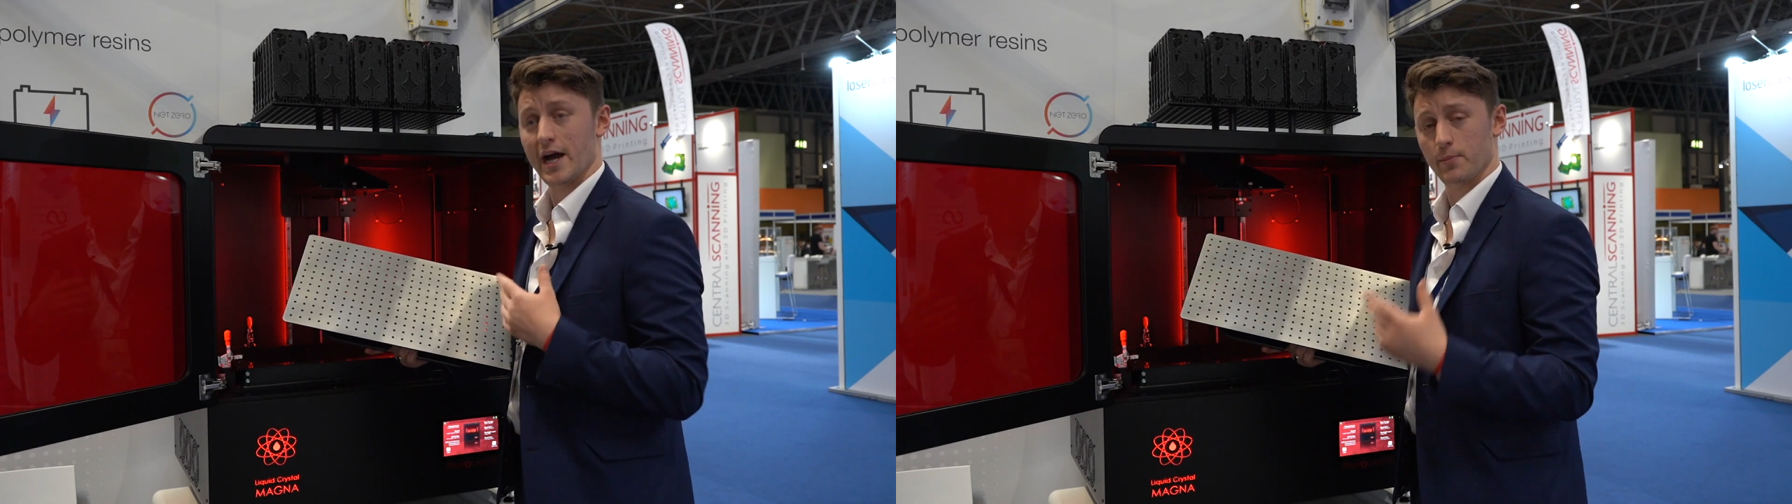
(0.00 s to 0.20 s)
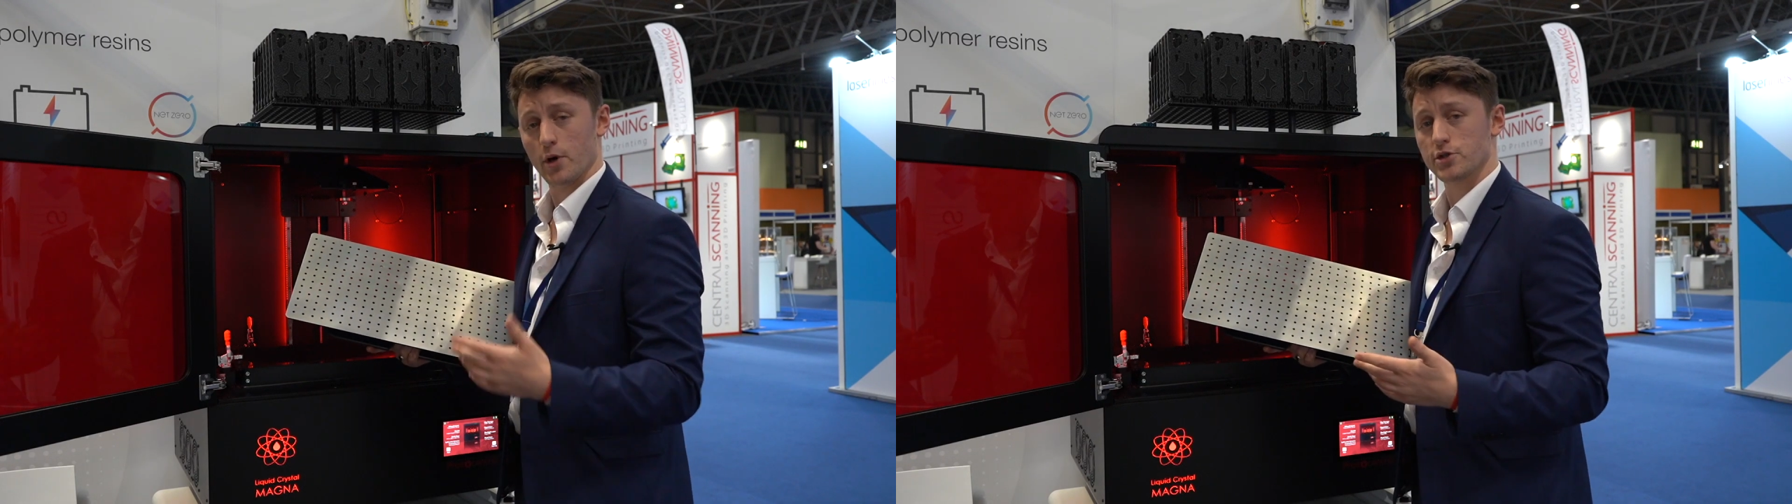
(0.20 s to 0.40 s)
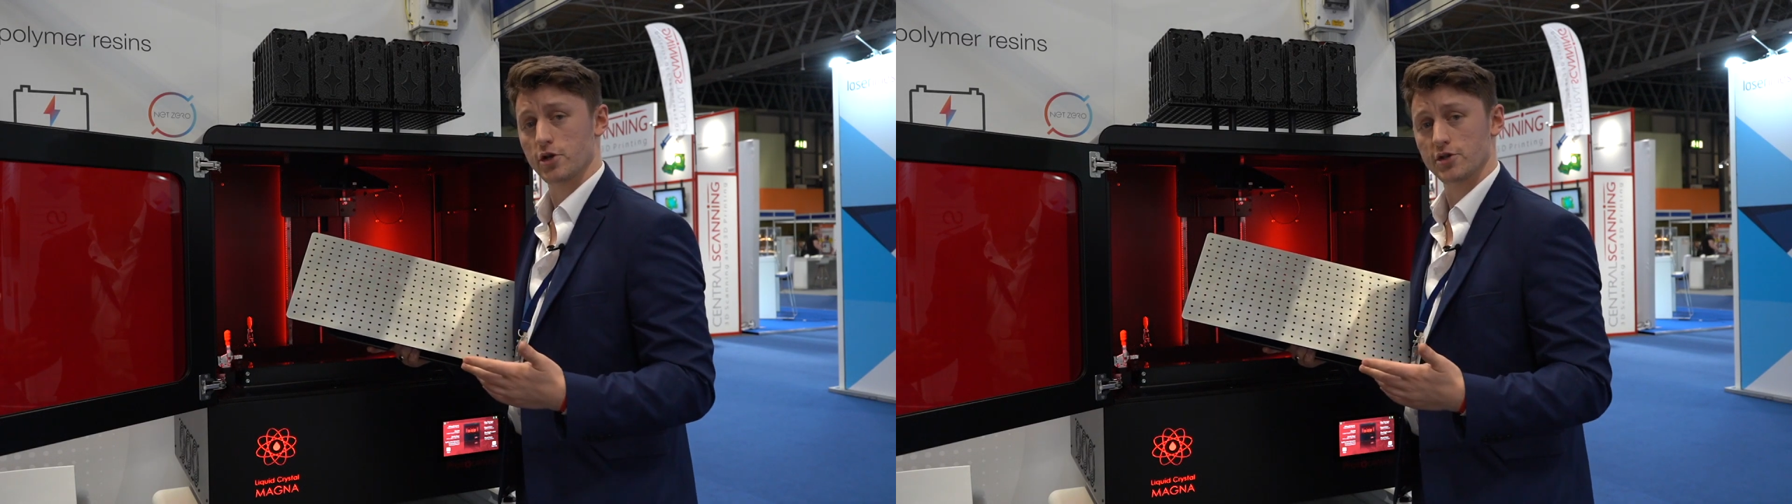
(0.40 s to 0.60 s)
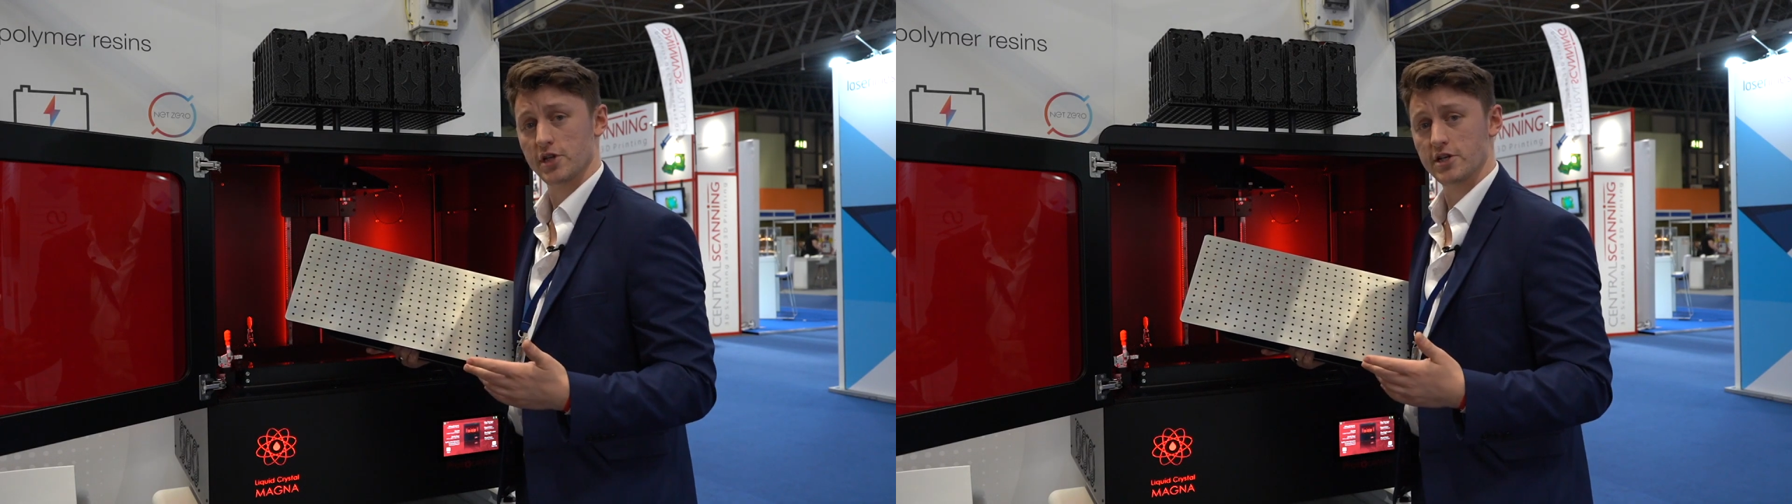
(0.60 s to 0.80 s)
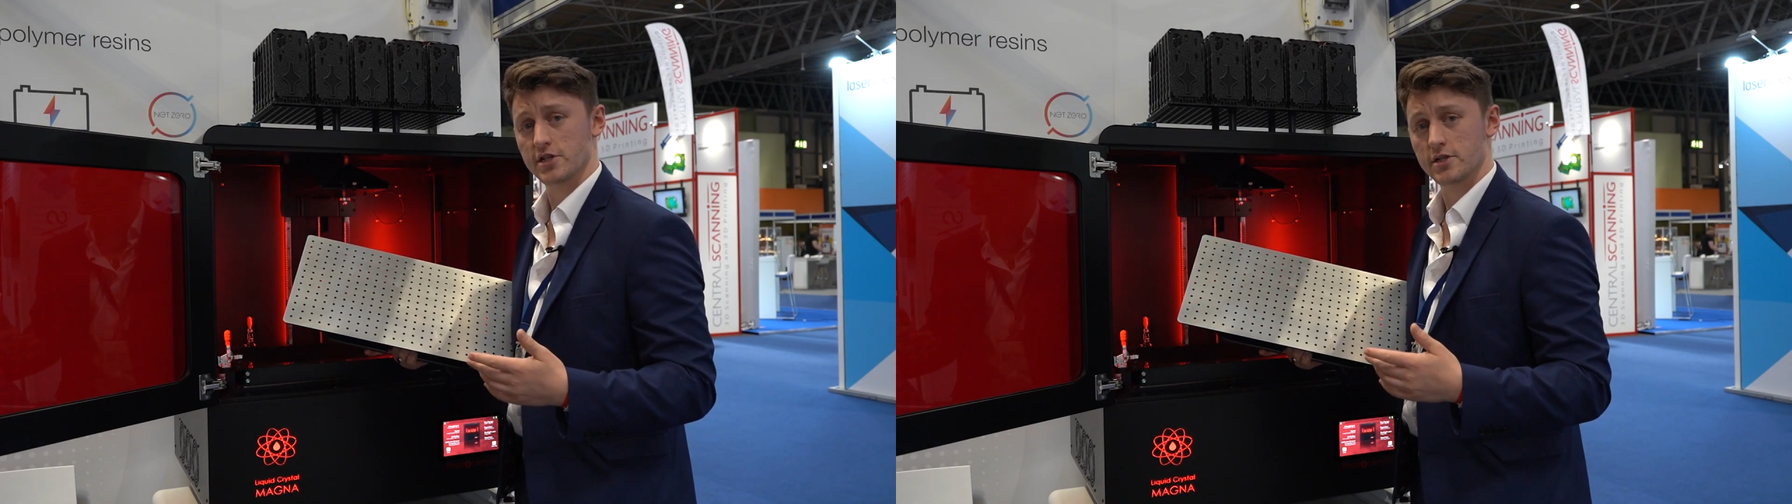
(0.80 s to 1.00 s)
and post-cure
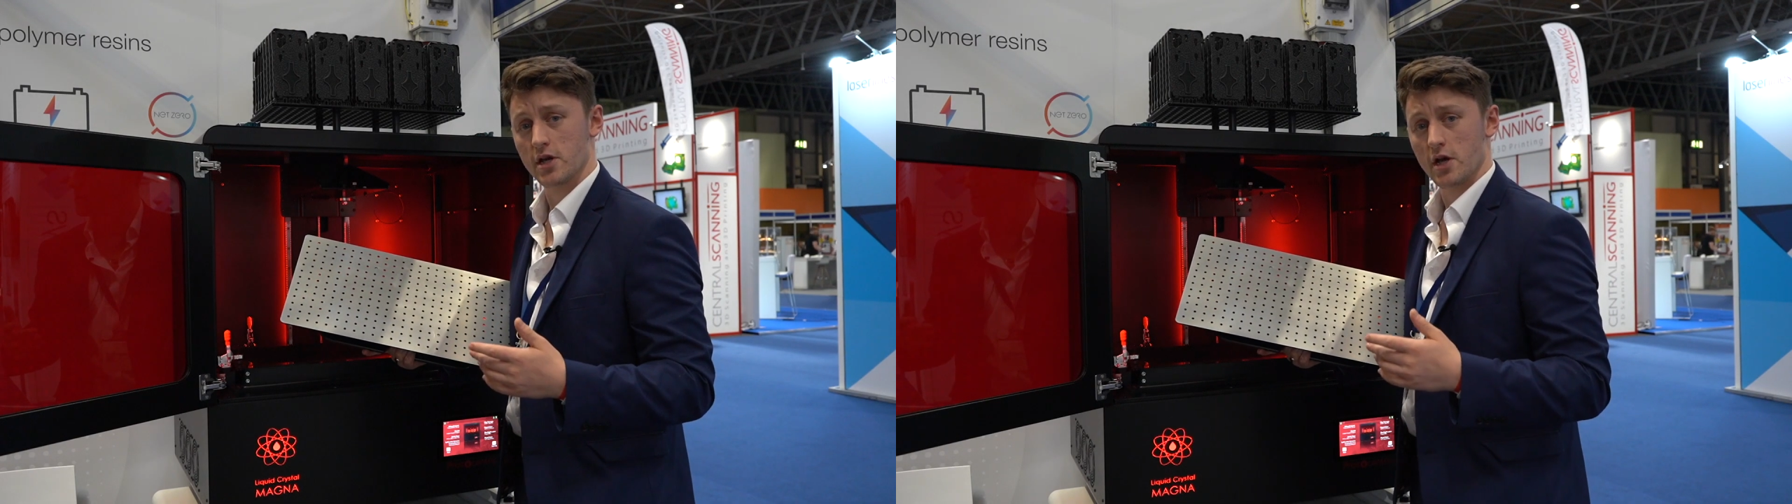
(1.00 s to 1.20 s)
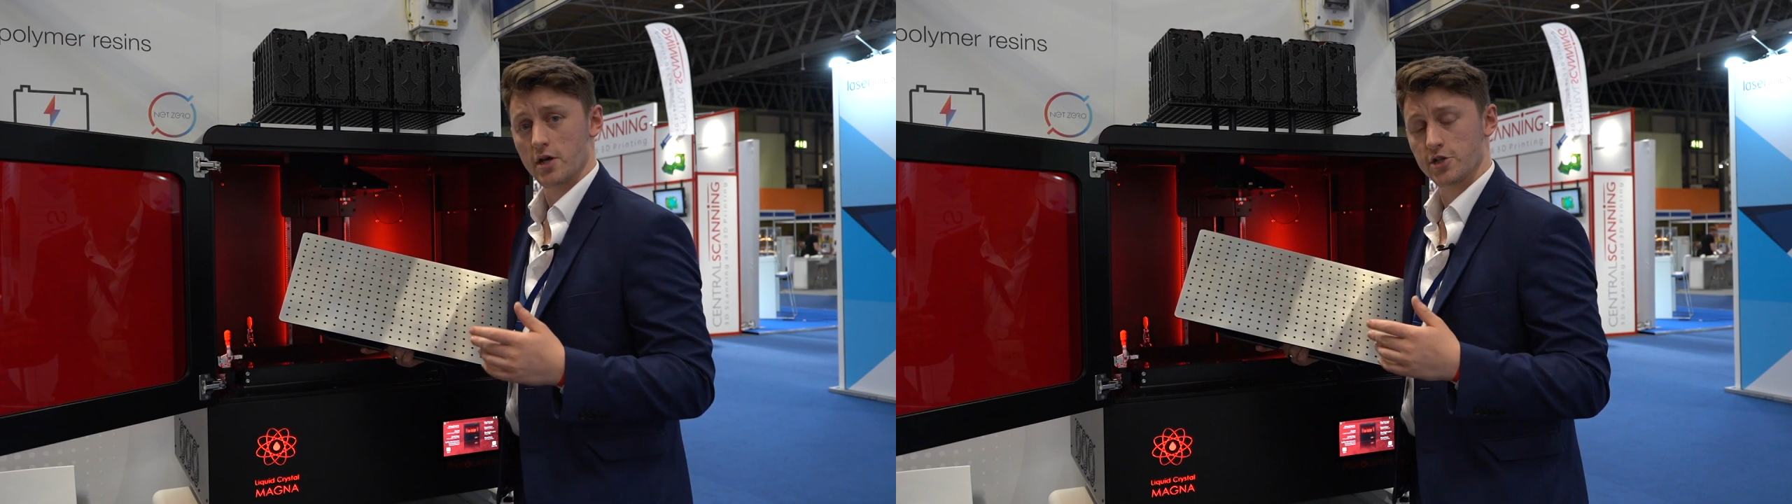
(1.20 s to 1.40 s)
stations,